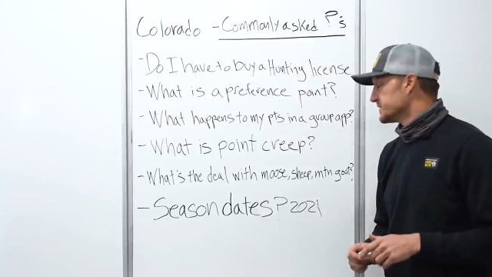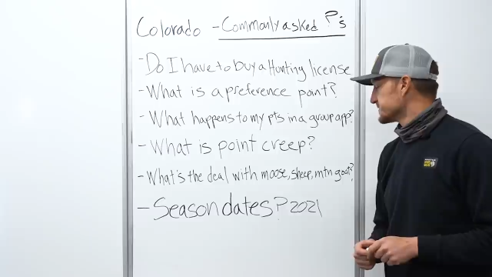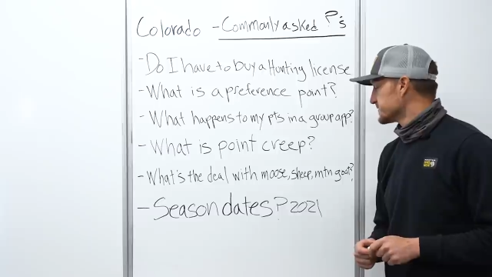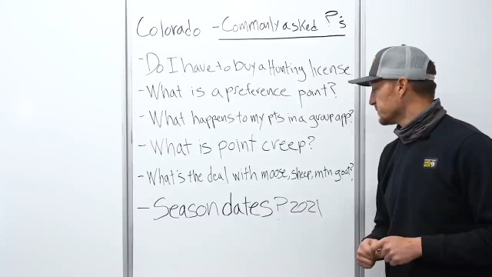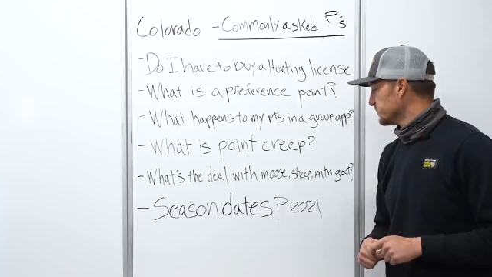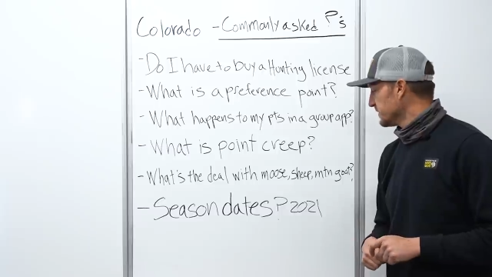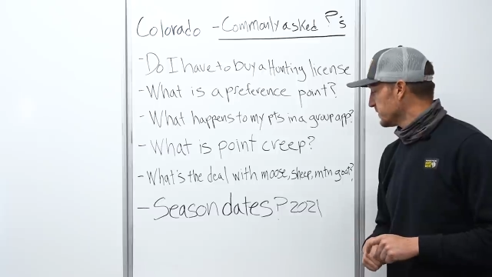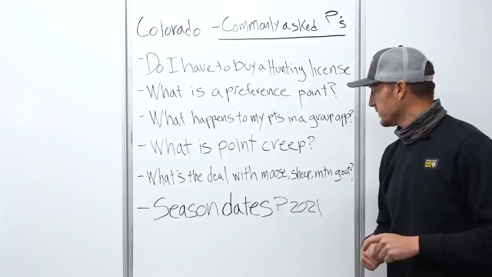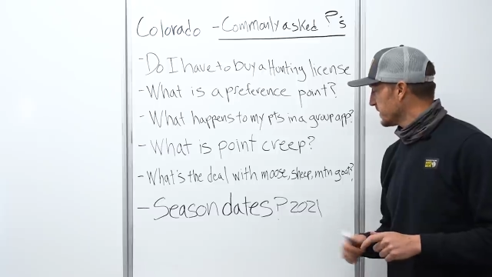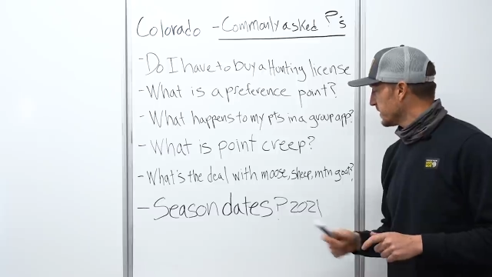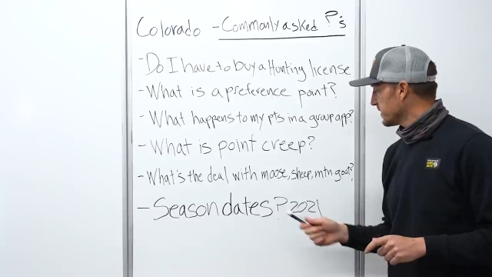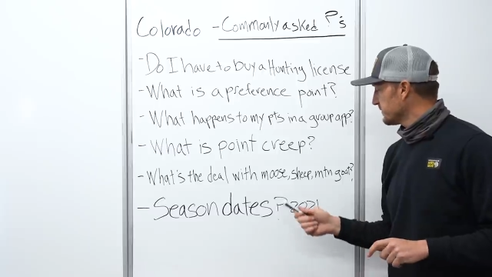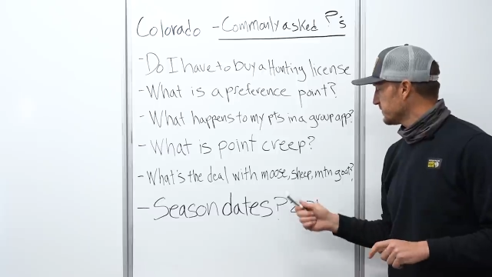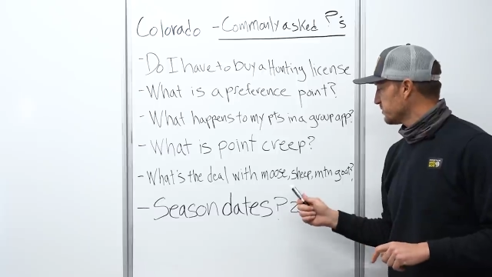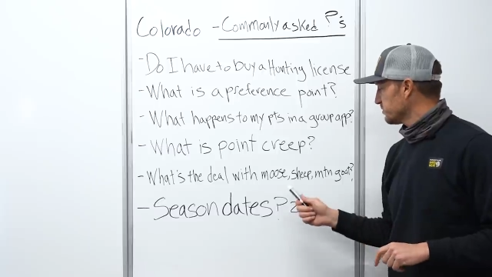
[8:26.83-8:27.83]
So be
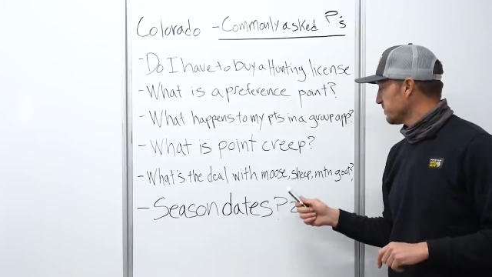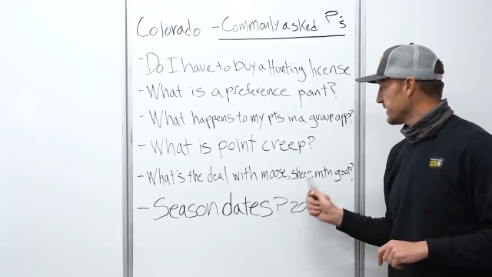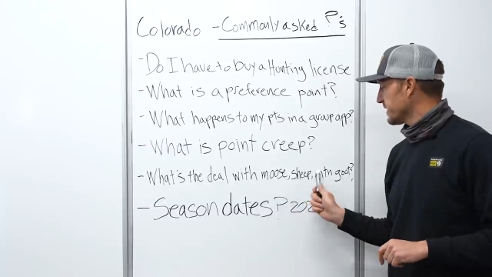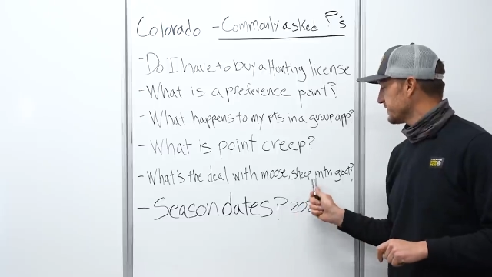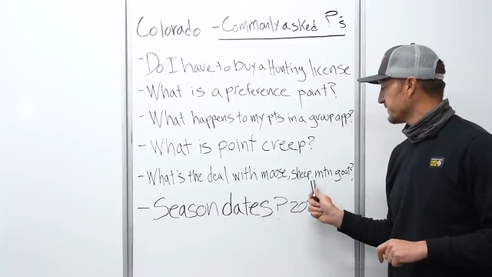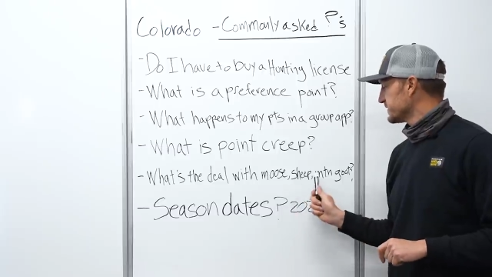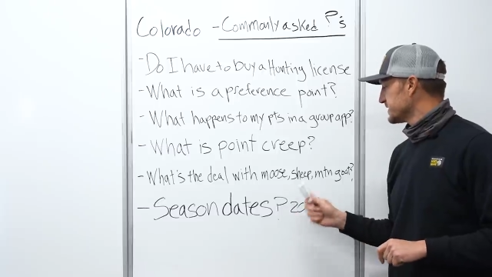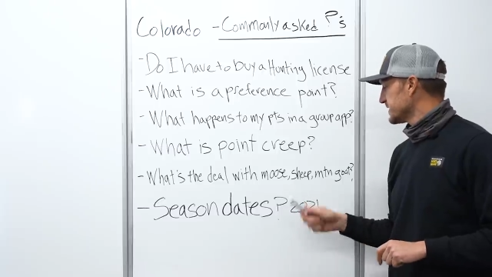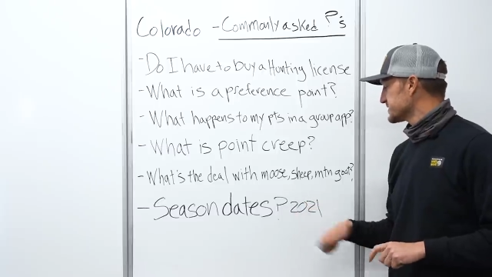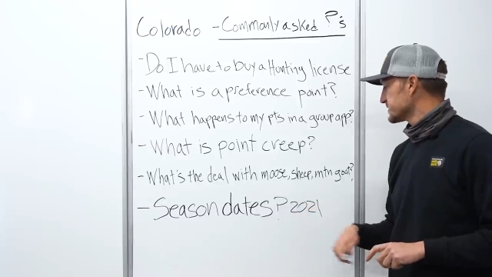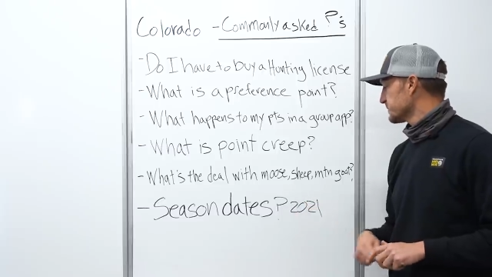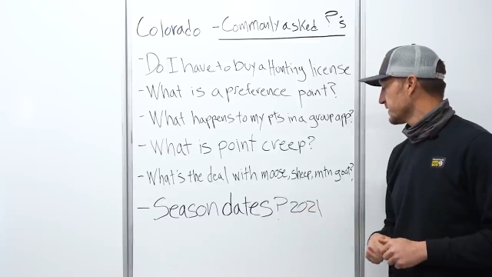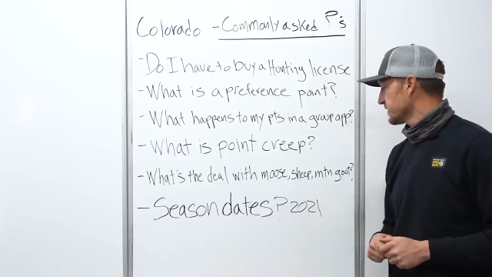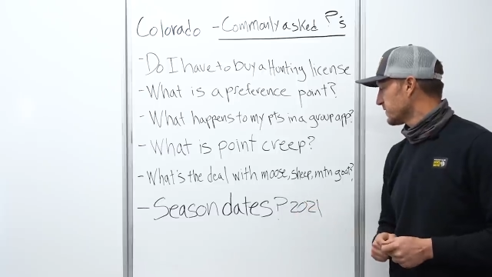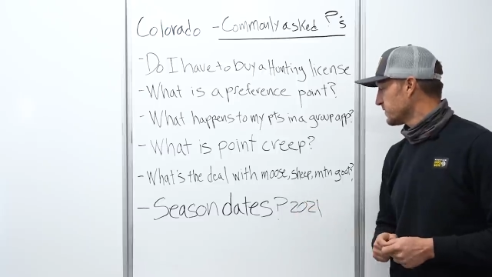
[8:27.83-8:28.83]
aware if you apply for
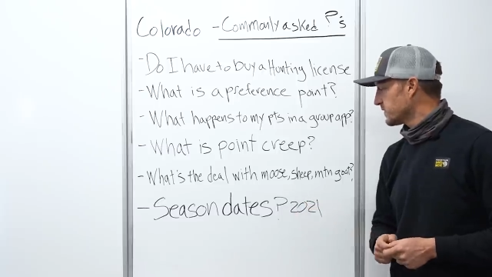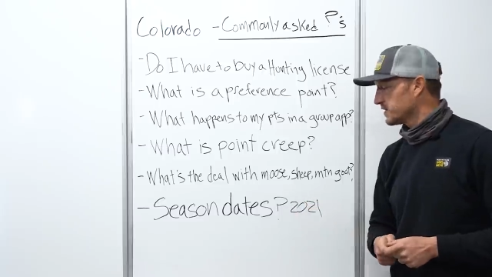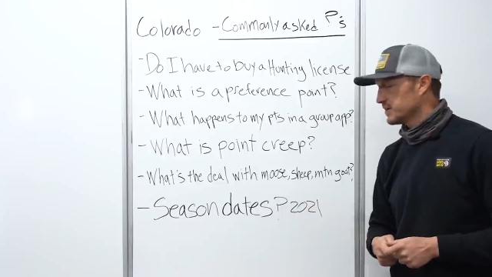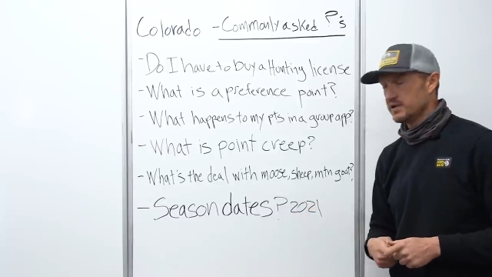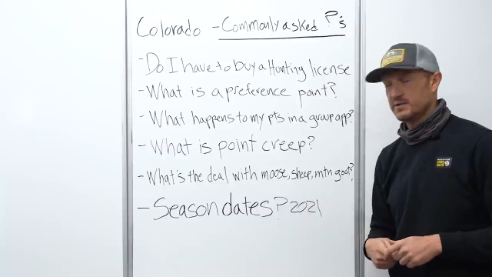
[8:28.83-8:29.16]
desert bighorn,